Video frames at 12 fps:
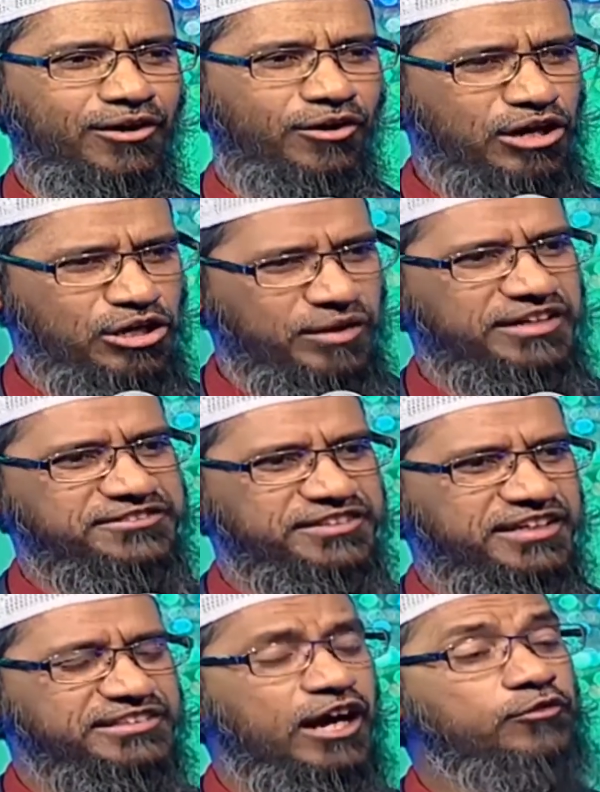According to a
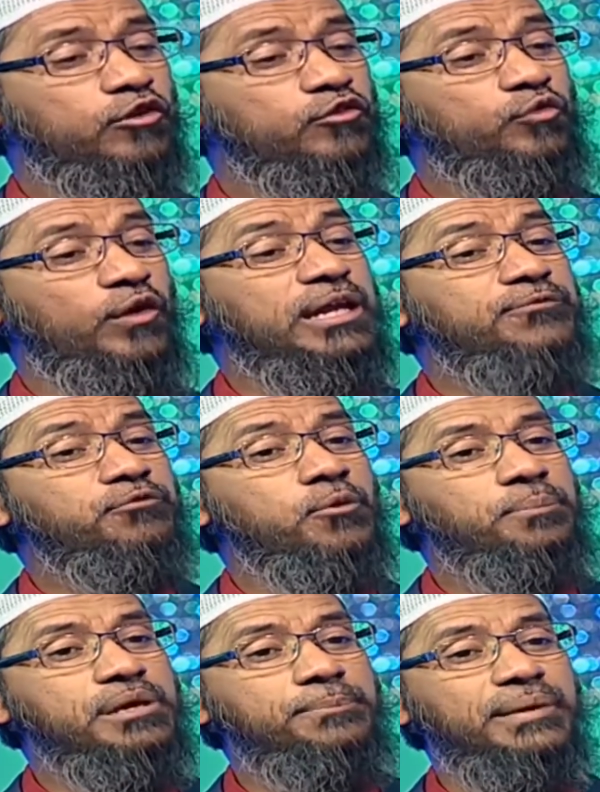research, out of
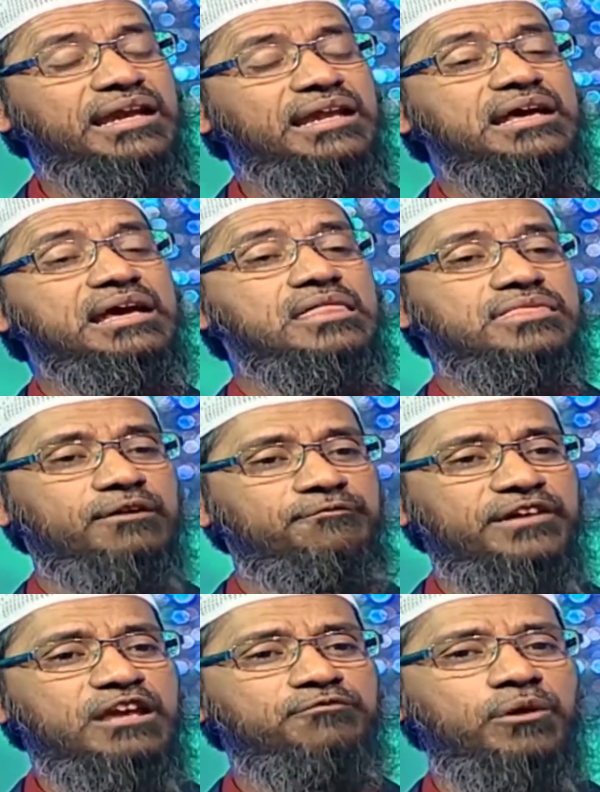24 people
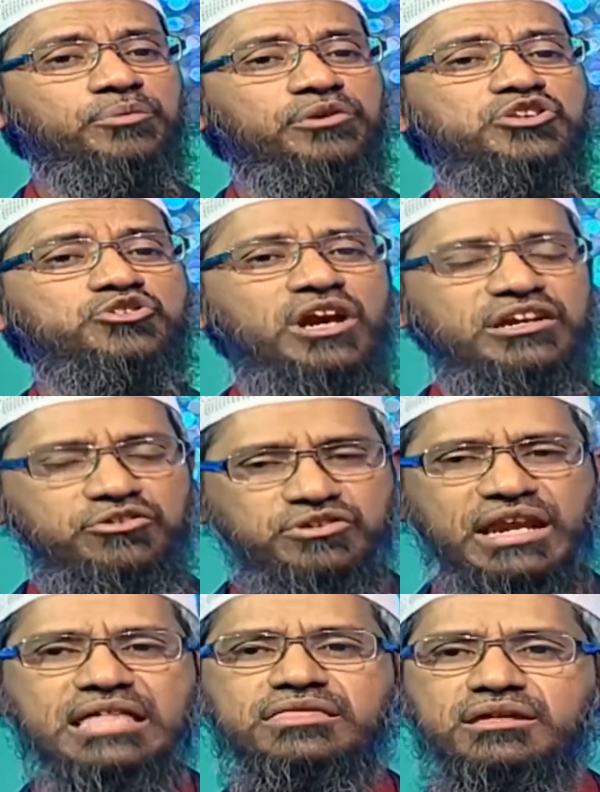suffering from Trichuria
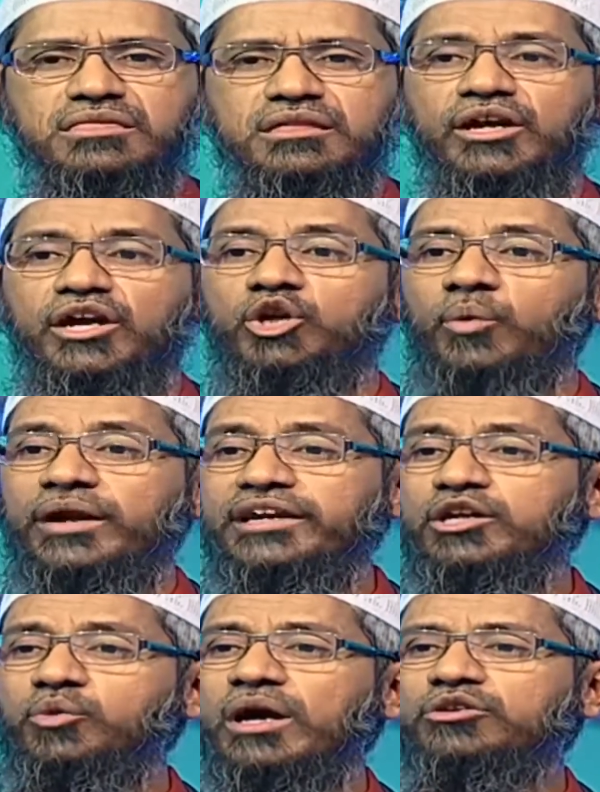trichuriasis,
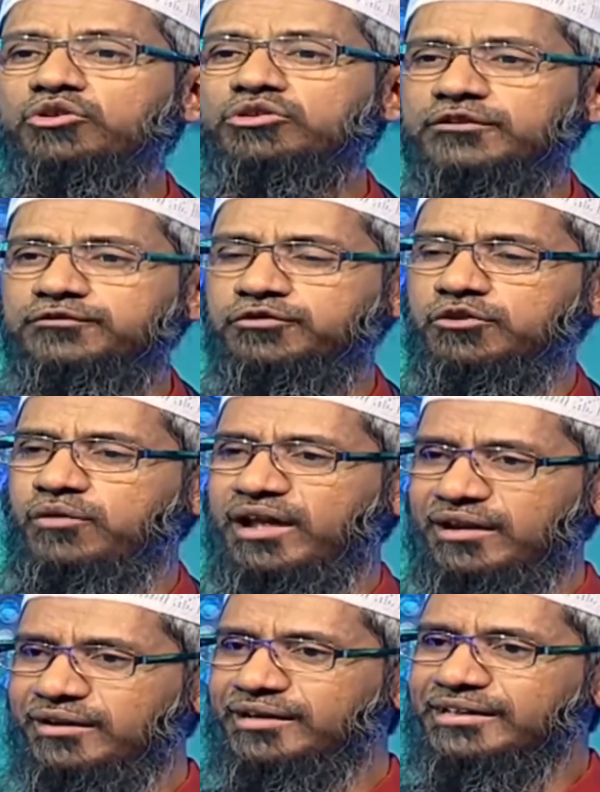22 have cooked the food
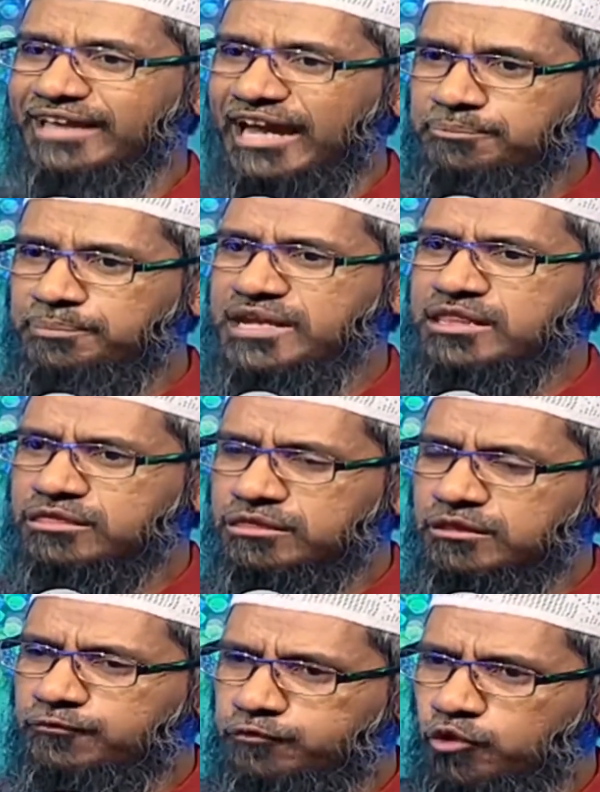well. That means
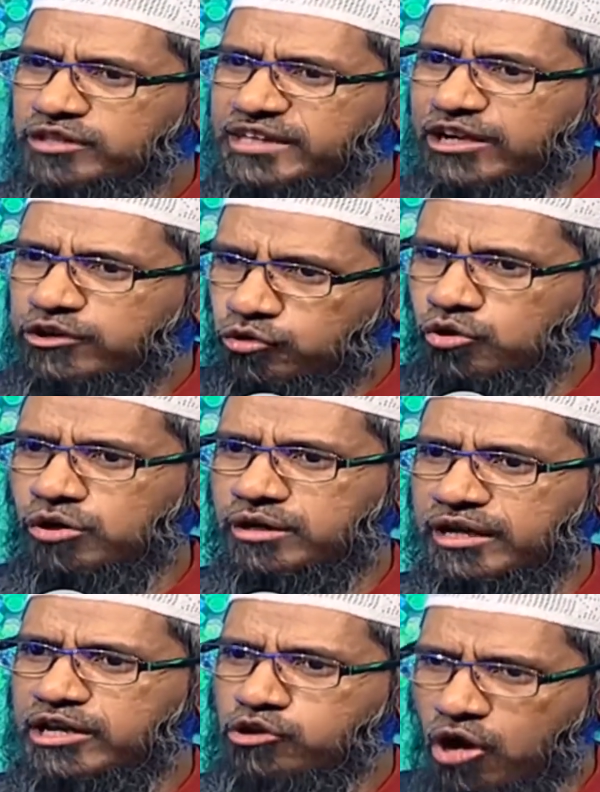the food that you cook
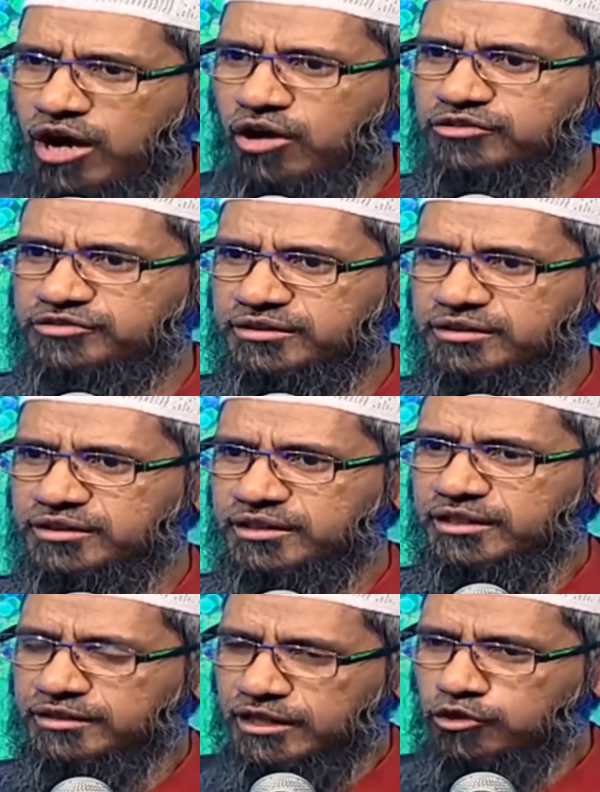in your house,
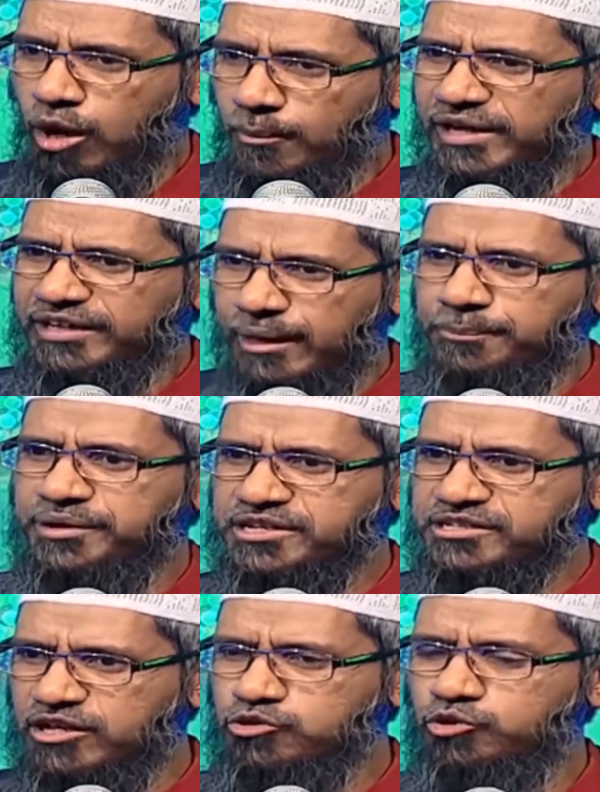the normal
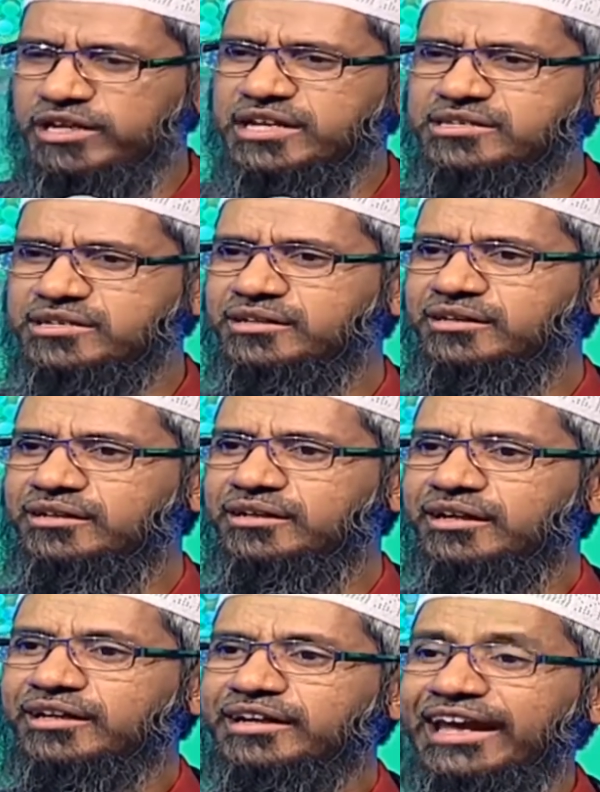temperature you reach
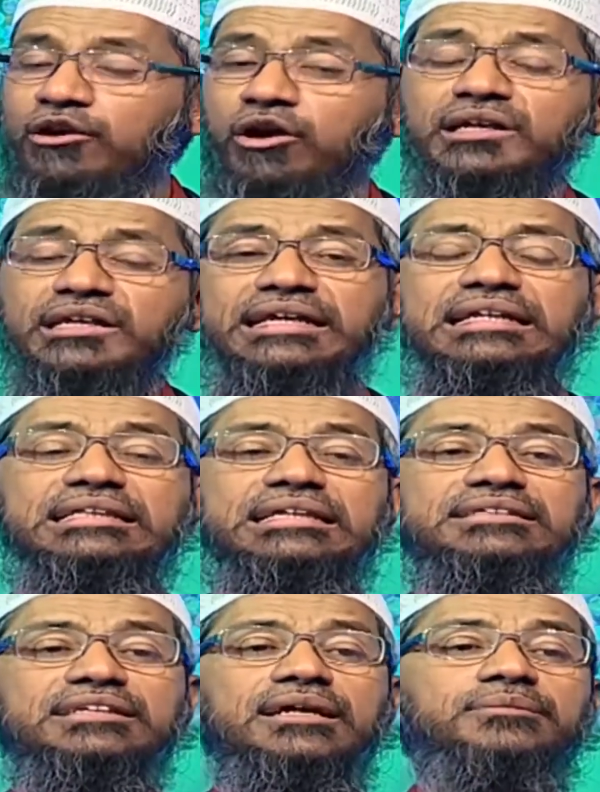cannot kill
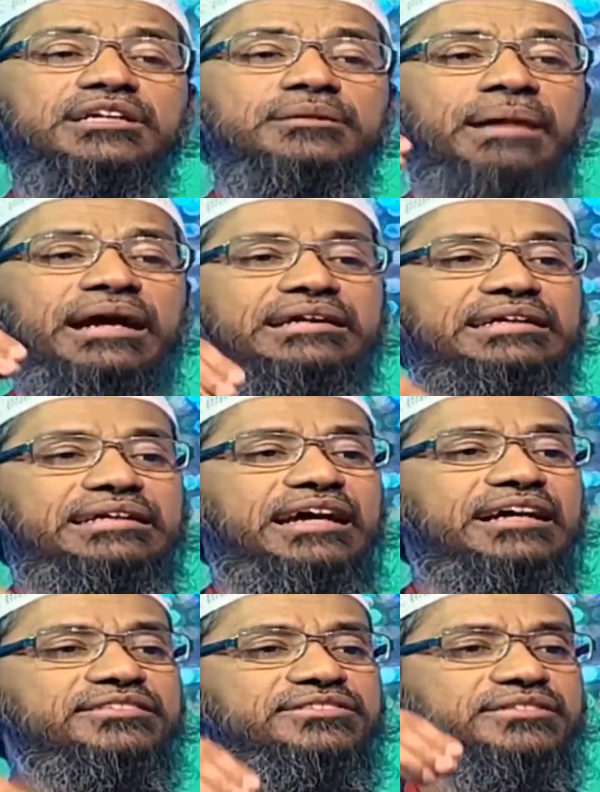the germs and
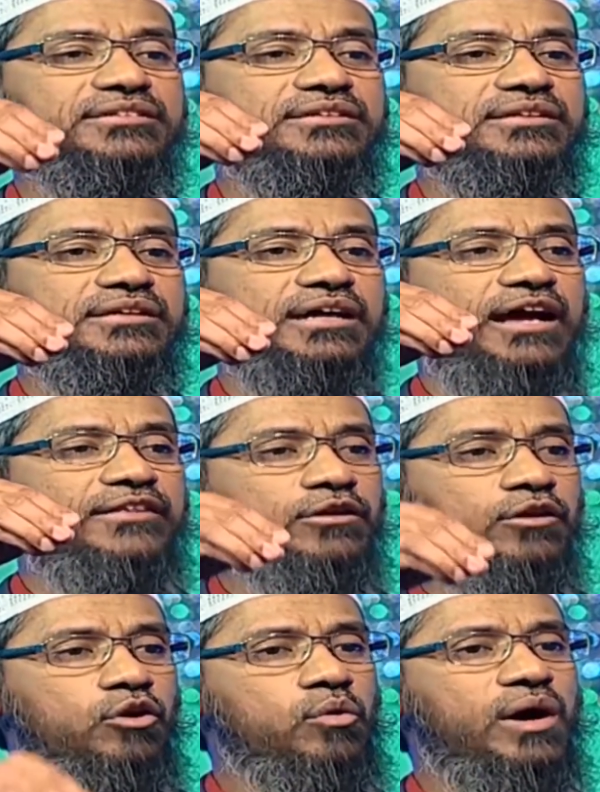bacteria and
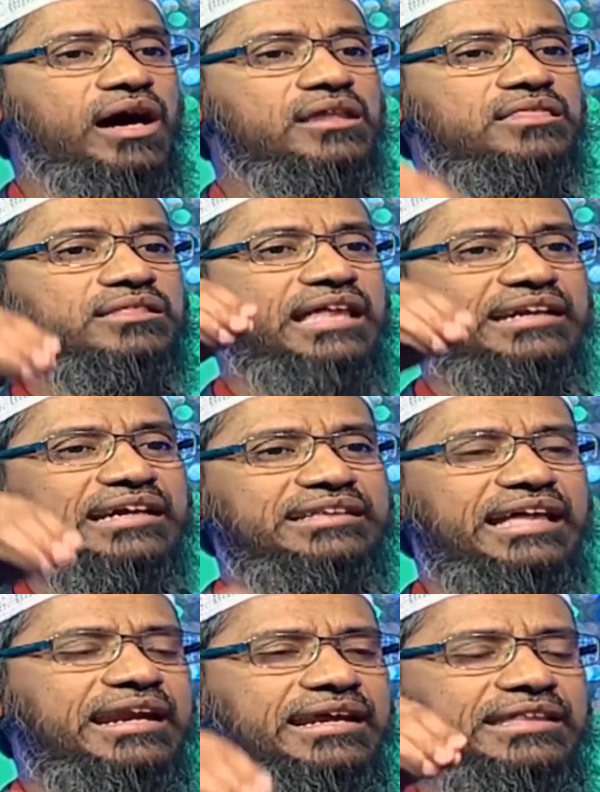the ova that are
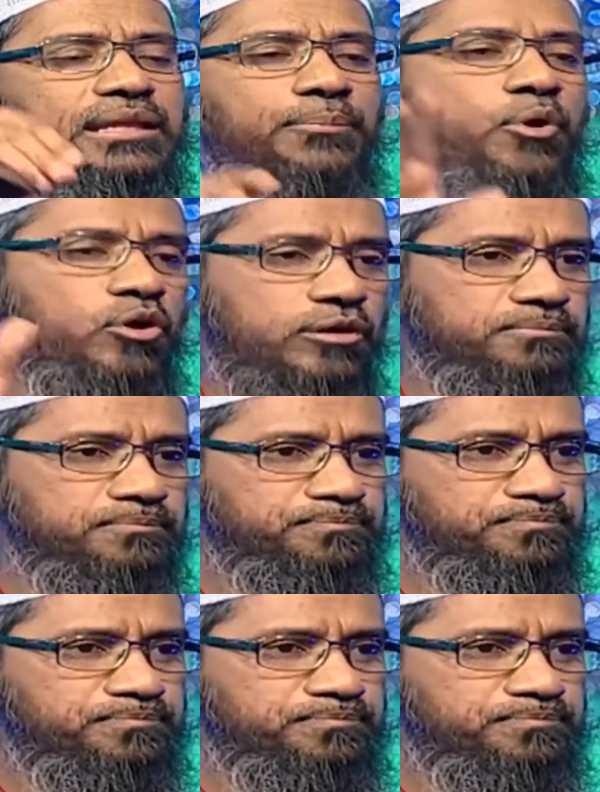there in the pork.